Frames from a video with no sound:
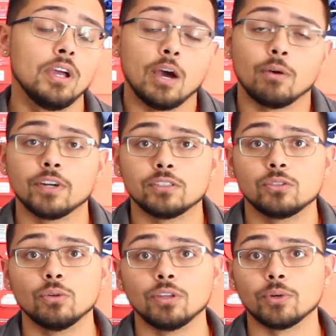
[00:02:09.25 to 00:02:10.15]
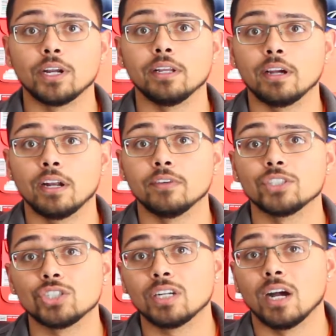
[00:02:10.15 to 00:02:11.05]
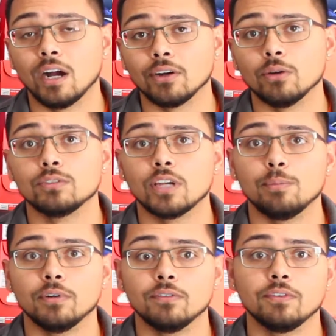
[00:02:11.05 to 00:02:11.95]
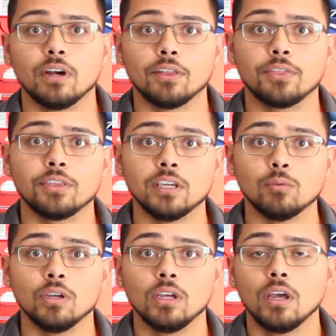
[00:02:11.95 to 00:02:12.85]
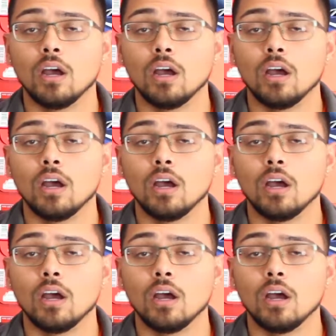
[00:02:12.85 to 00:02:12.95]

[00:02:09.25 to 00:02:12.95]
However, it's cool that we're getting kind of a Chicago type of theme